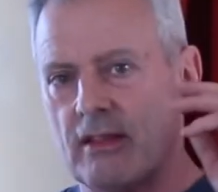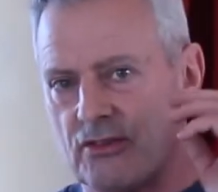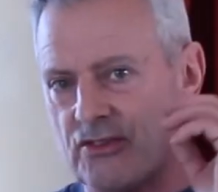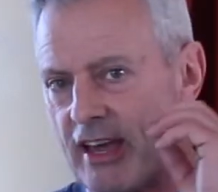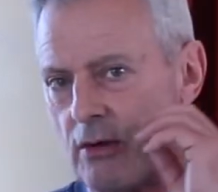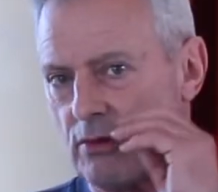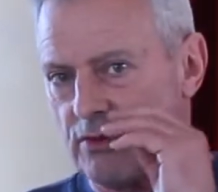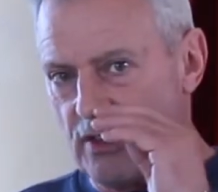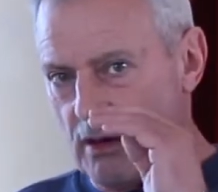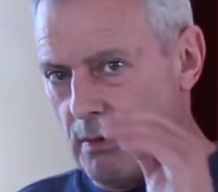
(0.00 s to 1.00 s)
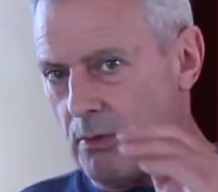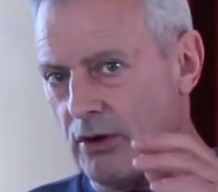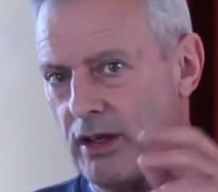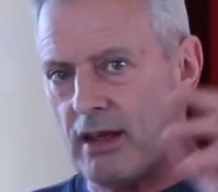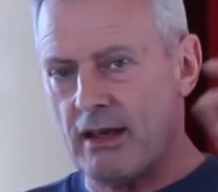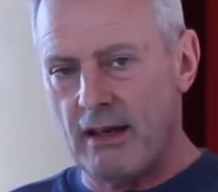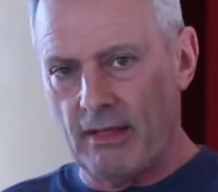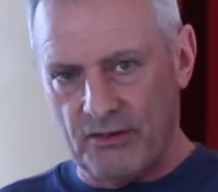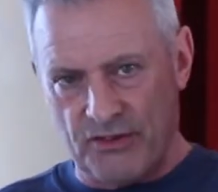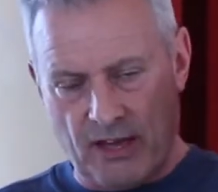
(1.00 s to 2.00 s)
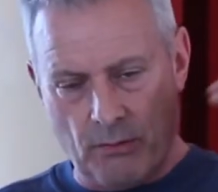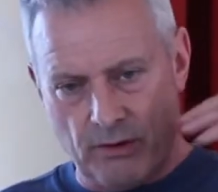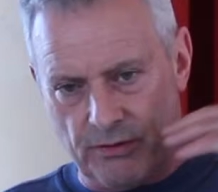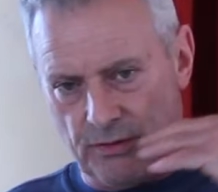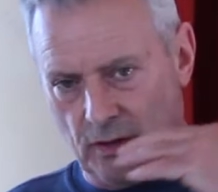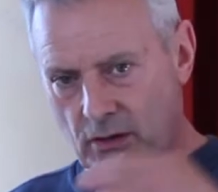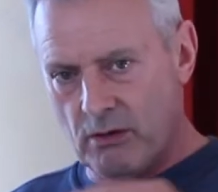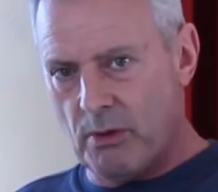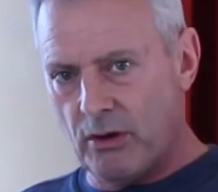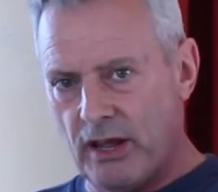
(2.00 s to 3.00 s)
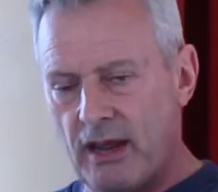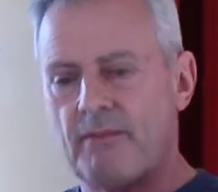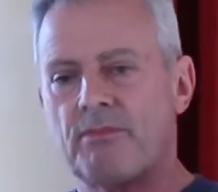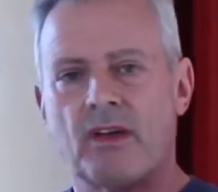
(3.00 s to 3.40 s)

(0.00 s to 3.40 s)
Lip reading: The second one is for the upper body. The second one is for the lower body.